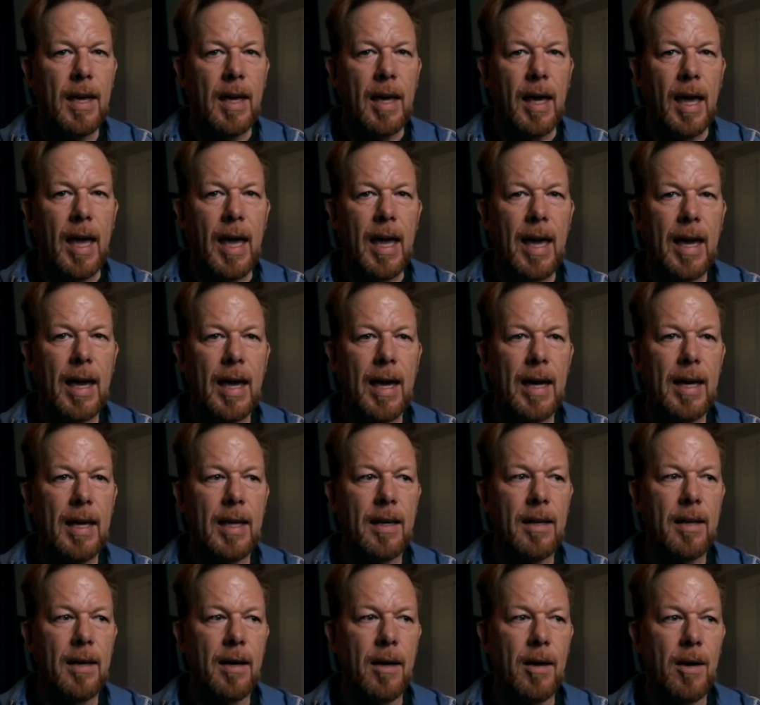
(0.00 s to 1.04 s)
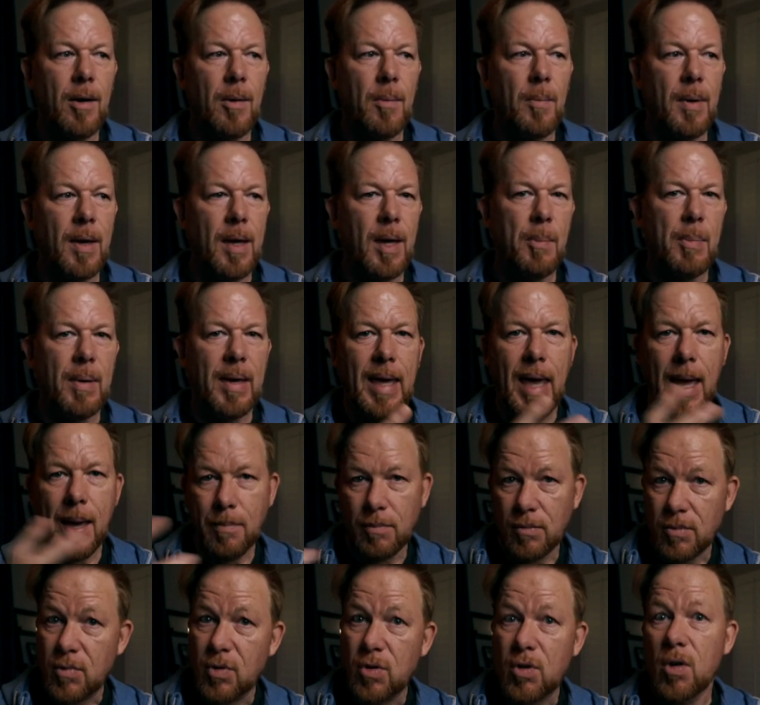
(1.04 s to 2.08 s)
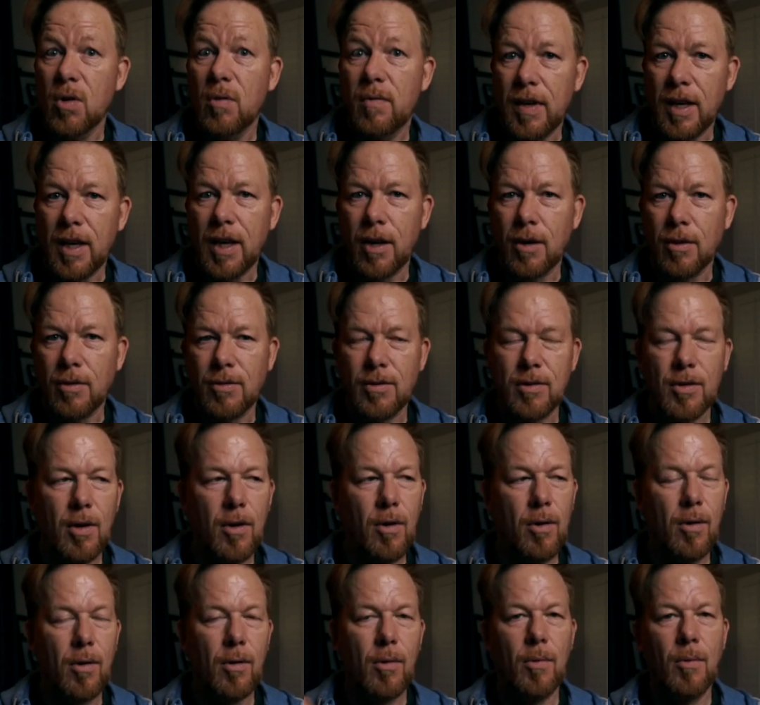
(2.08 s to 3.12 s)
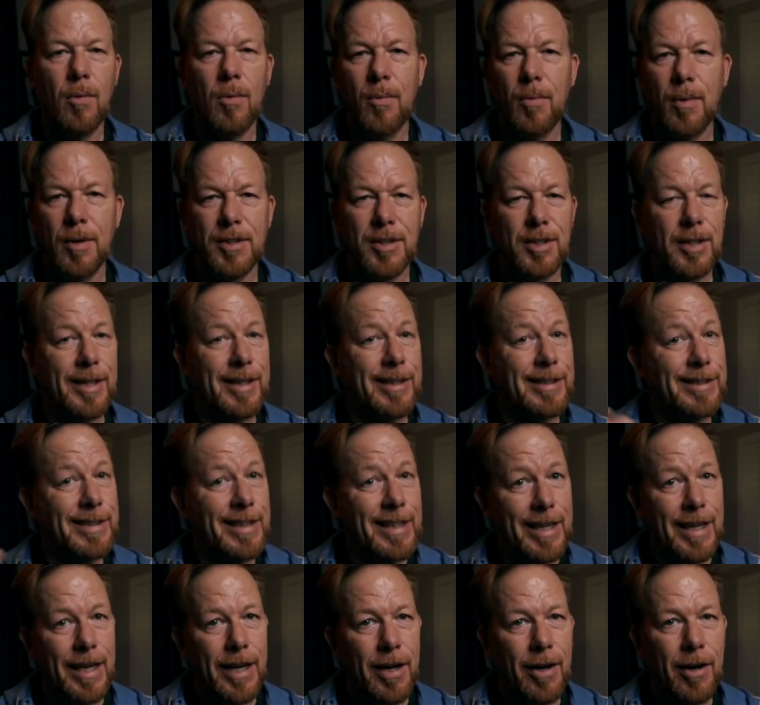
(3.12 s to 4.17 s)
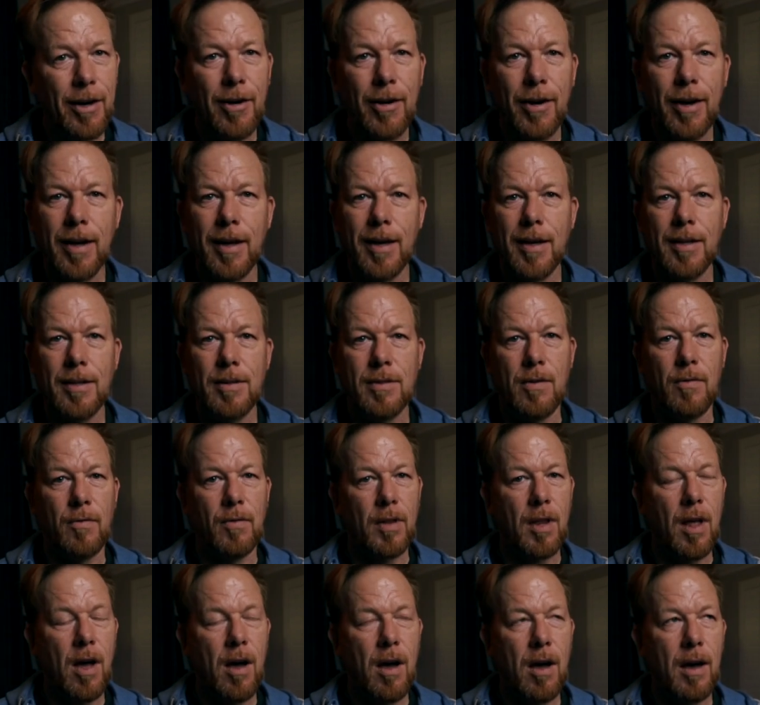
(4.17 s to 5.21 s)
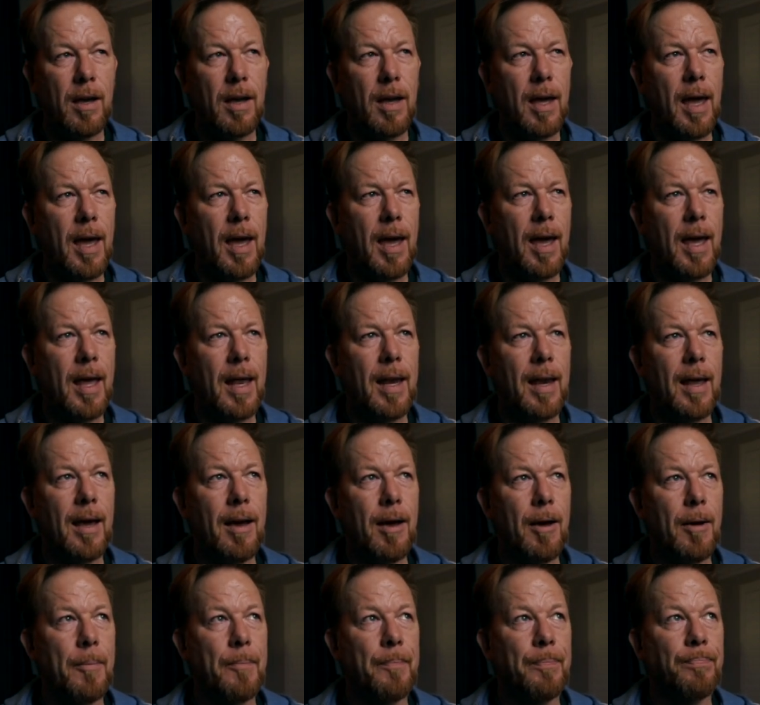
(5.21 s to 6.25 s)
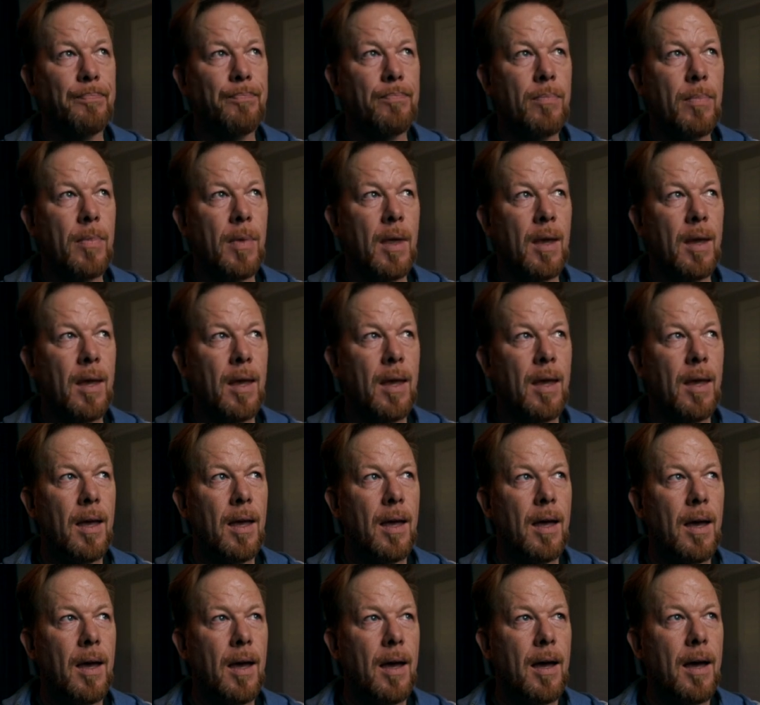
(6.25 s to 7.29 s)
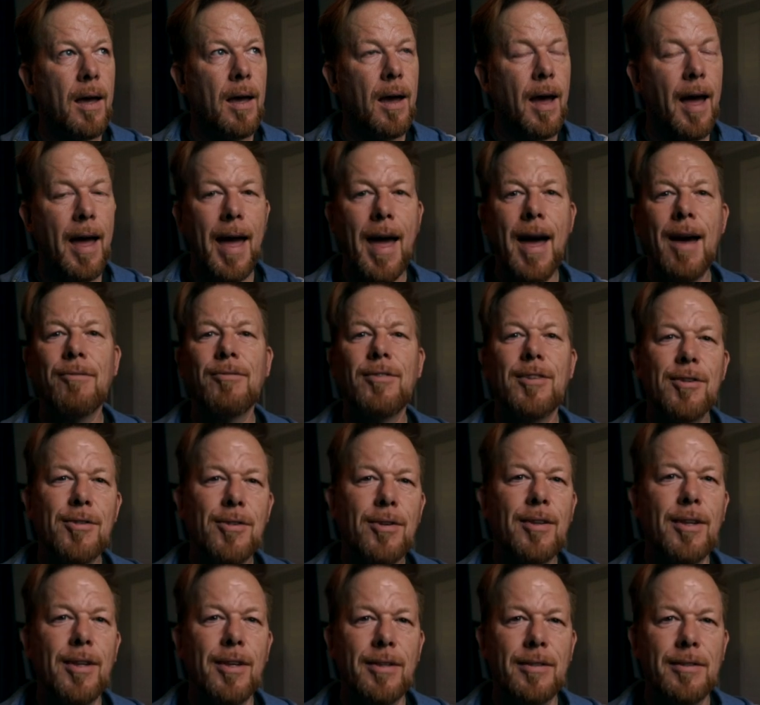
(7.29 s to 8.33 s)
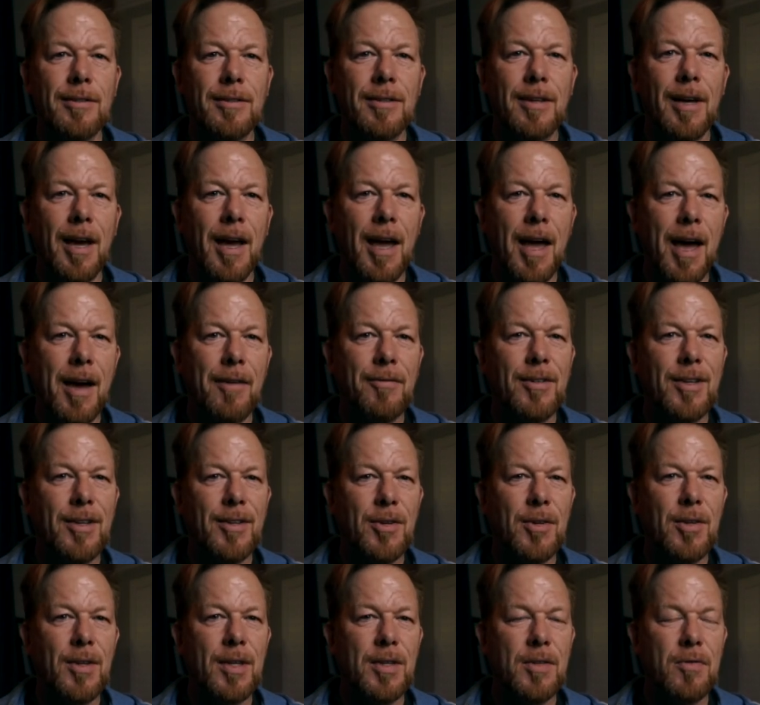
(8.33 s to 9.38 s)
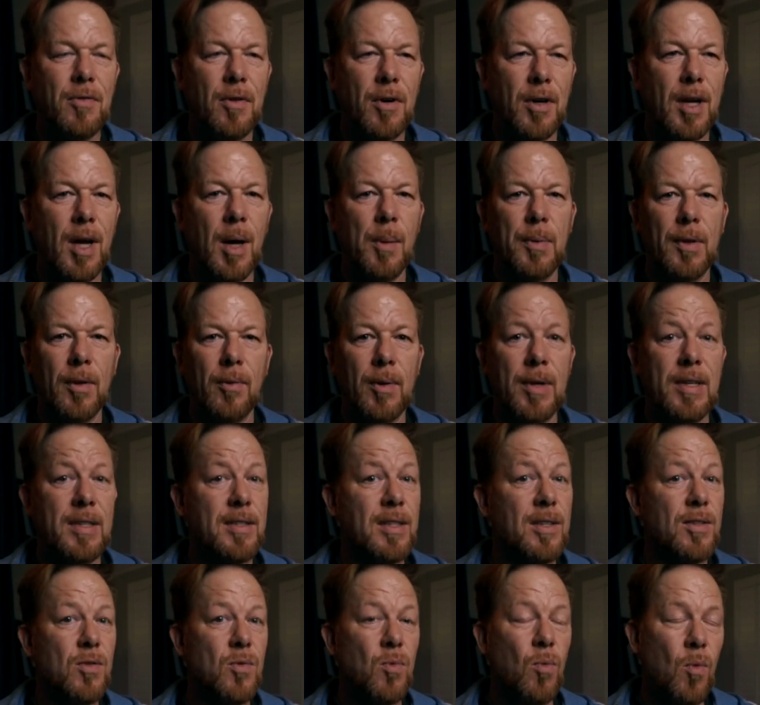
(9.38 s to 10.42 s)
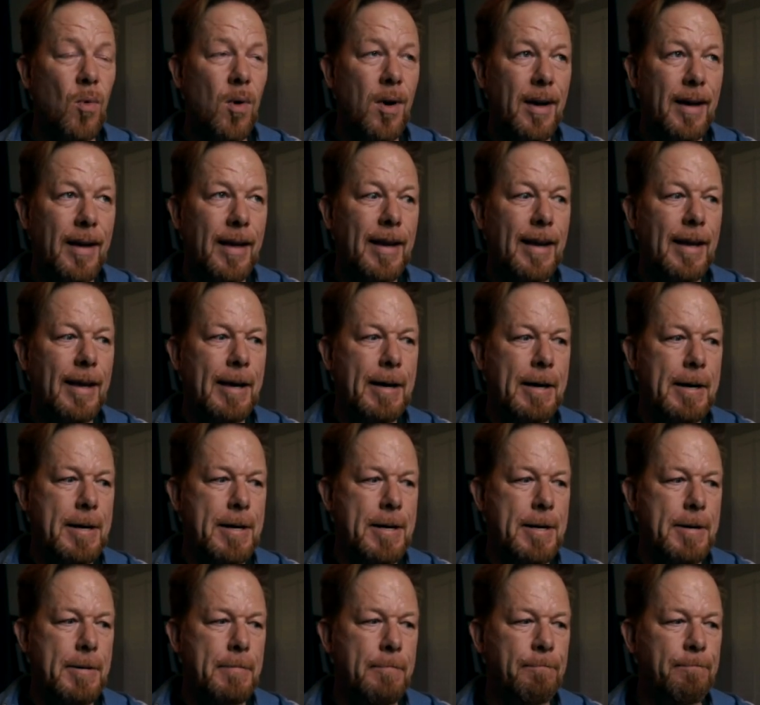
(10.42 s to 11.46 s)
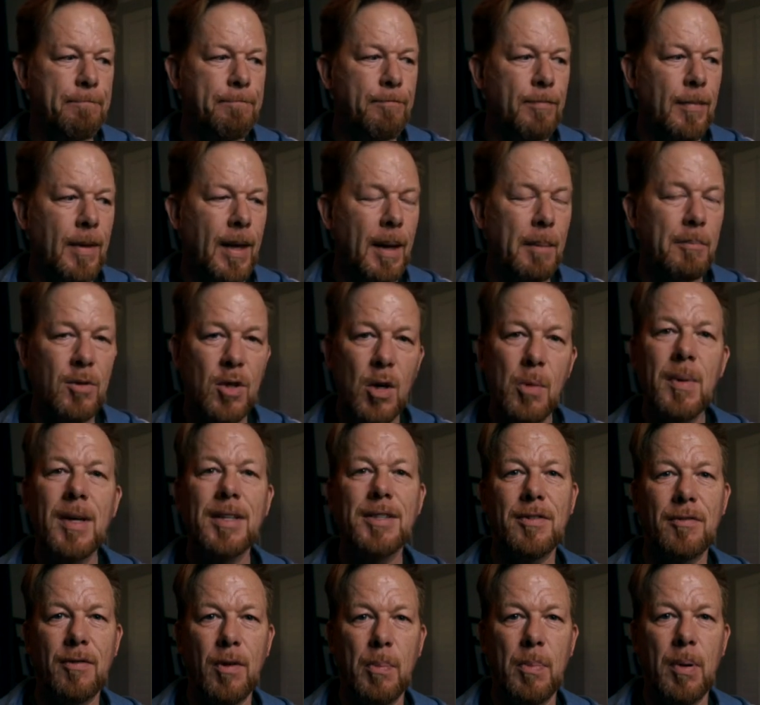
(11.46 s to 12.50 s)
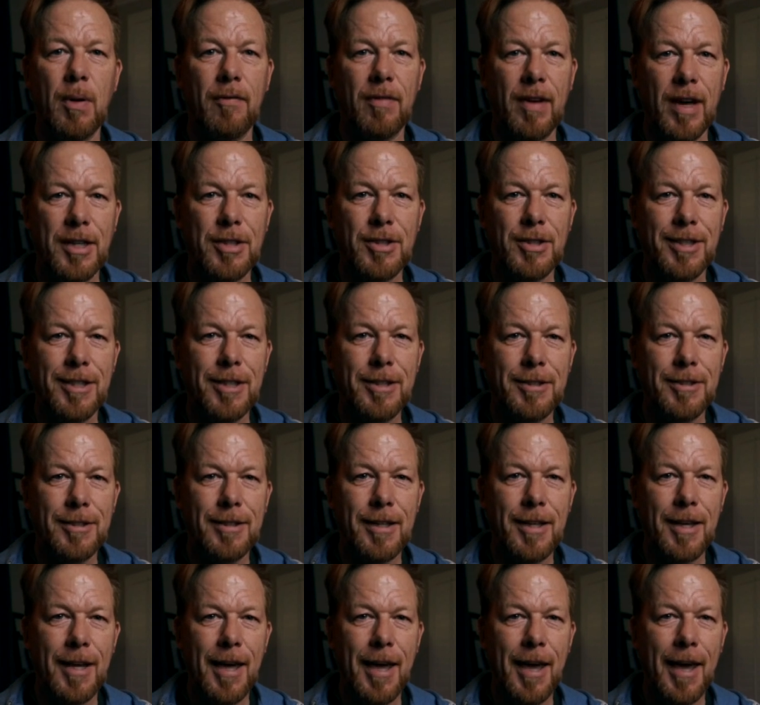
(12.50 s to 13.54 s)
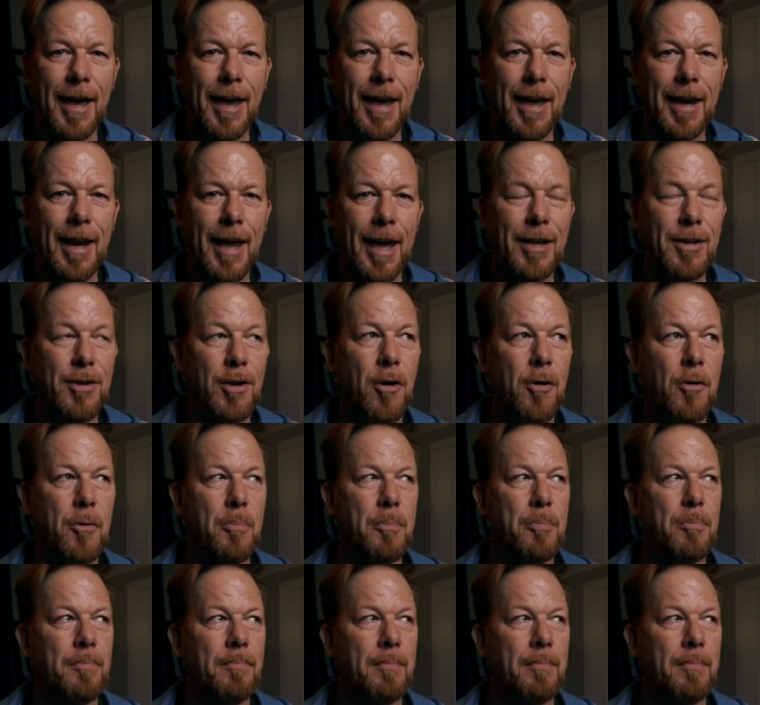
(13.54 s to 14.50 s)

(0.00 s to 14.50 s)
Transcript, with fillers: And um, it became two videos. So what you're gonna see here is a vlog and um, I have to do this. I have to do this for a couple of reasons. One, um, I'm too much of a perfectionist and I don't,